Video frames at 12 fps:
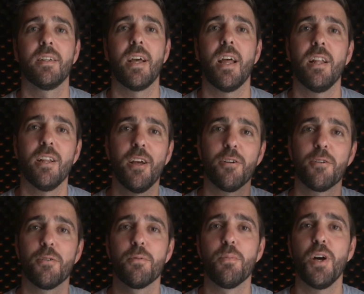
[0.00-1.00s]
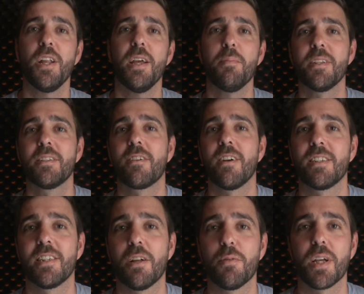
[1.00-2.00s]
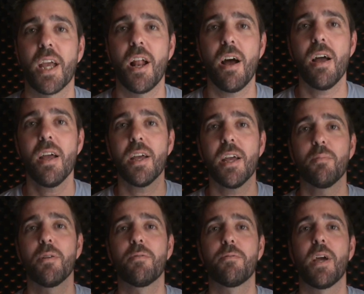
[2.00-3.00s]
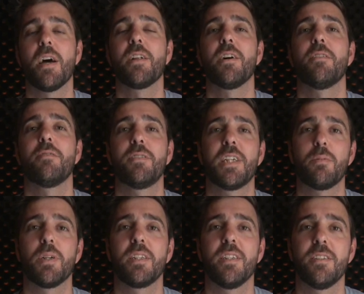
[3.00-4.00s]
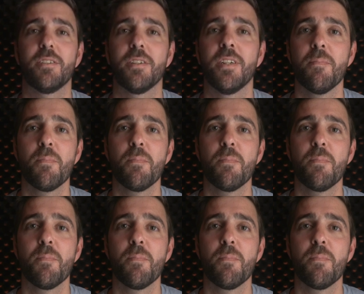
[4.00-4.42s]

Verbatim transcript: Hello, my name is Greg Chadwick and I am the founder of Chadwick Digital.